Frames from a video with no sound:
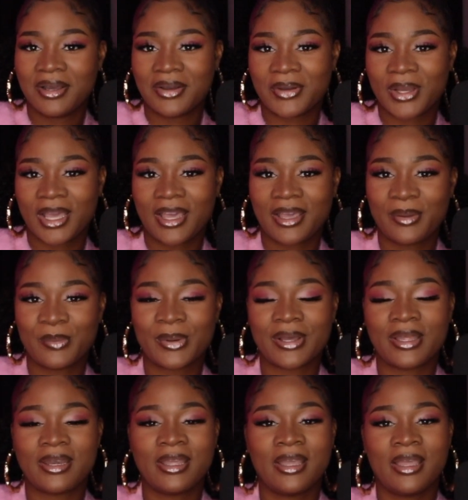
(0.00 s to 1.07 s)
Okay,
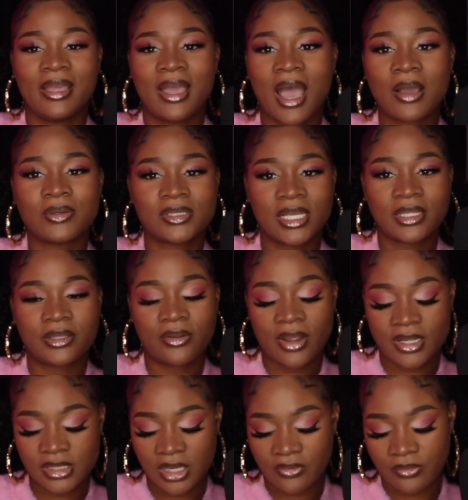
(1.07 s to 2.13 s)
but I would take the
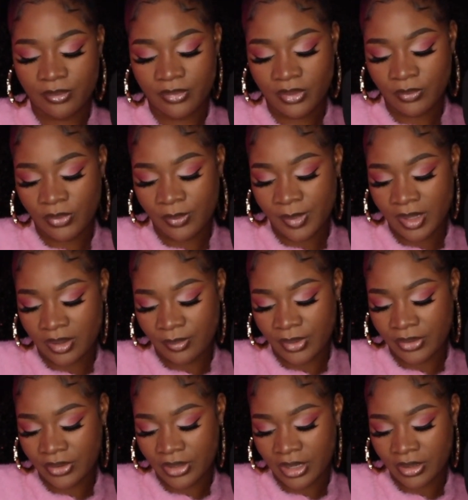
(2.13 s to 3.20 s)
crazy over being a
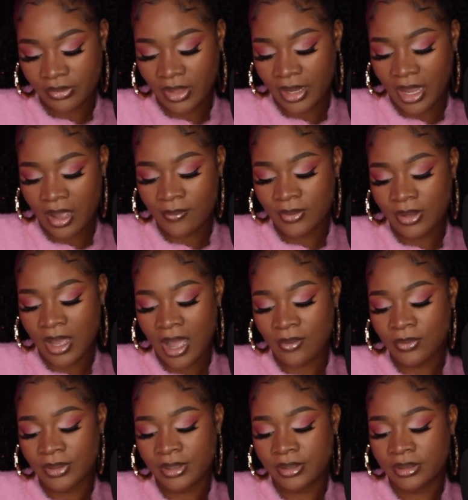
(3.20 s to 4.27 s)
millionaire. Like, I would, I
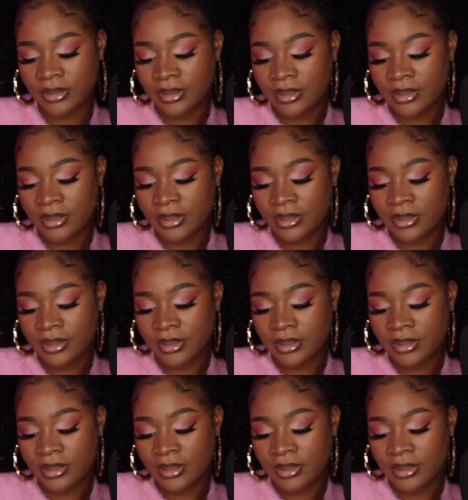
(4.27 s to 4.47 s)
would.